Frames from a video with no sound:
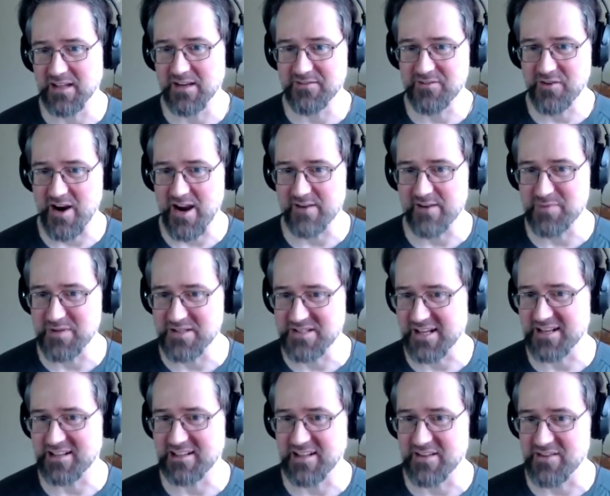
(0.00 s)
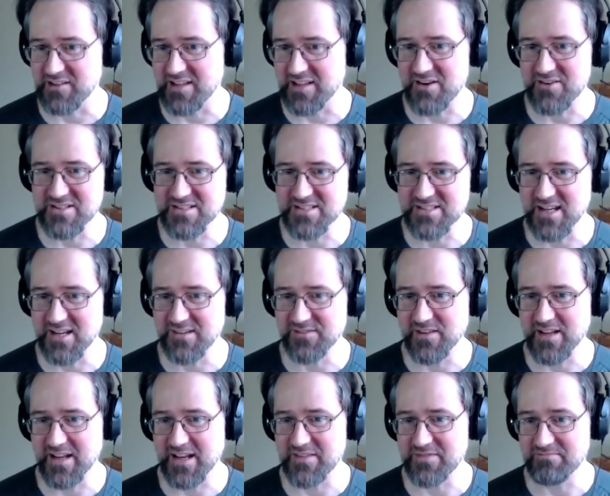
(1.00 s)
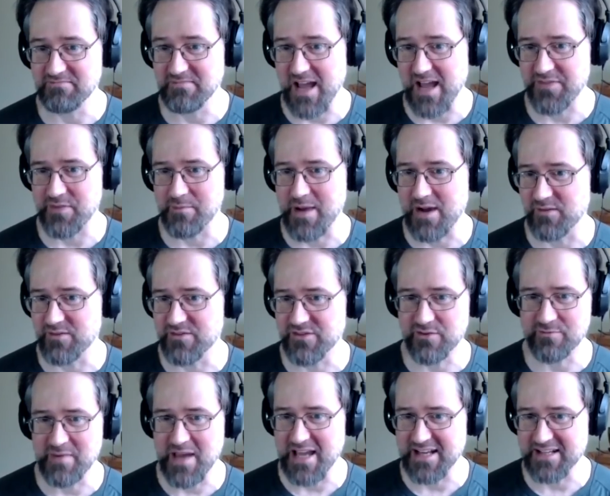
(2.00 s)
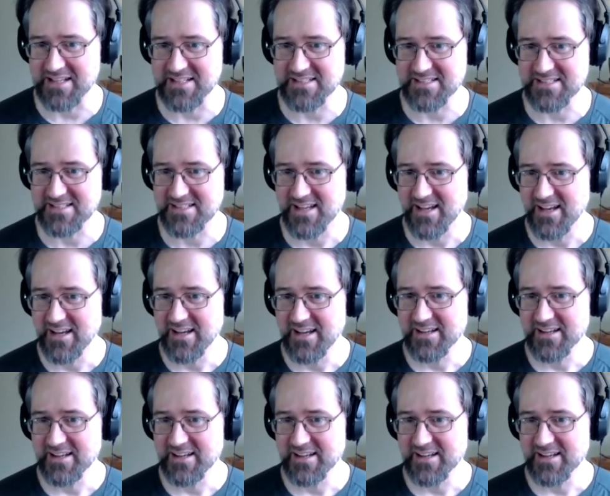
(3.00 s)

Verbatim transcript: Lovecraft, particularly the later stuff like At the Mountains of Madness,